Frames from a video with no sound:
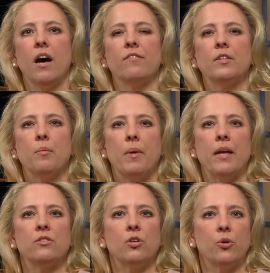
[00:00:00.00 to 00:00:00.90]
of
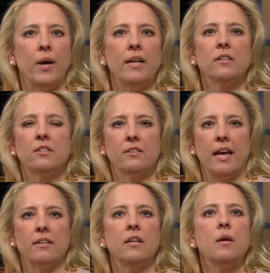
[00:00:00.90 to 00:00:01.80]
Tibet's great
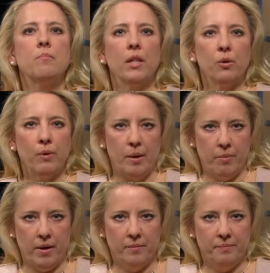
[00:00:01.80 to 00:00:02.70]
saint
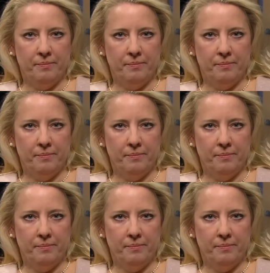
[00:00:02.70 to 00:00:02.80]
Milarepa.